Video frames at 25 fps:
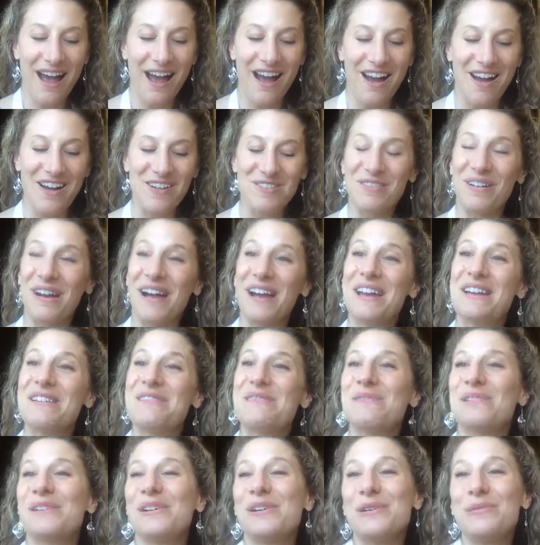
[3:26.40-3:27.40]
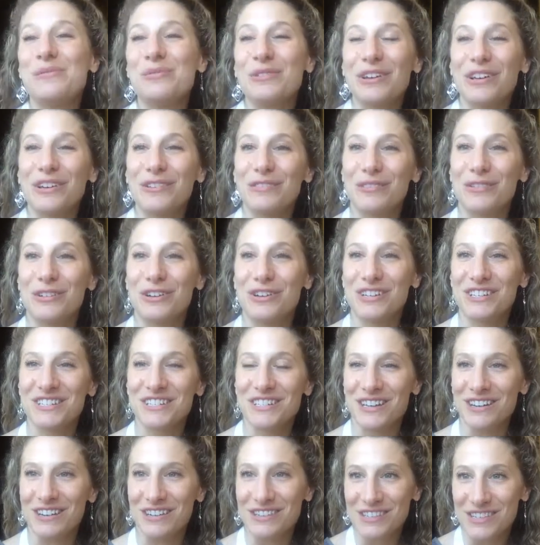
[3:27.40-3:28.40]
All right, well, I'm looking forward to
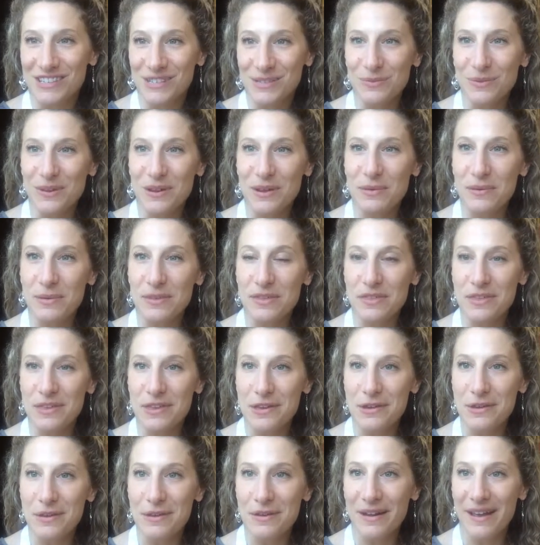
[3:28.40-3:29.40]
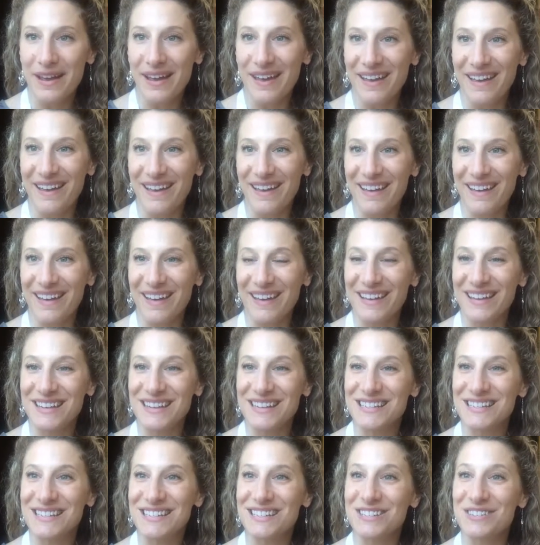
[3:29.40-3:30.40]
sharing this week with you.
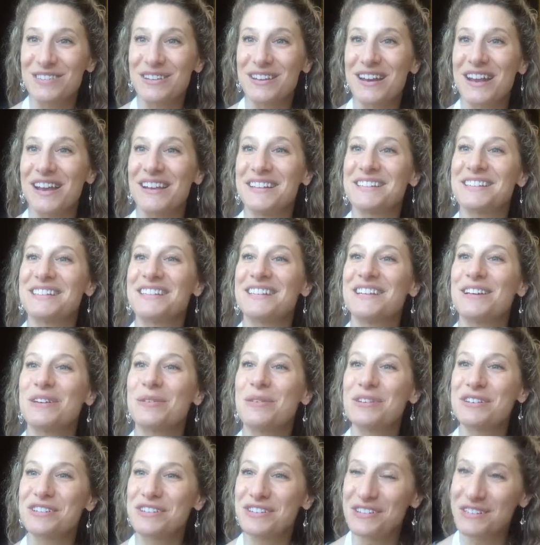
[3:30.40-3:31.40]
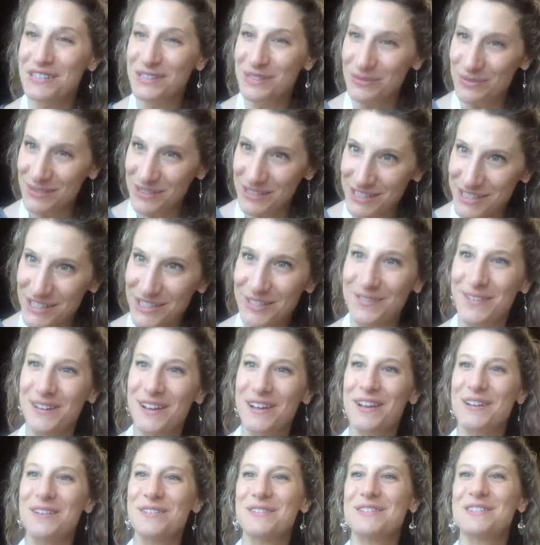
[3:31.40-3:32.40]
And you can ask any questions once this
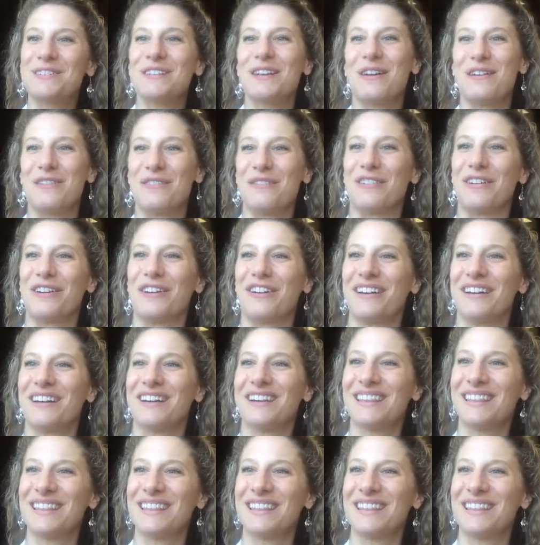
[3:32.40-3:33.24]
video is over.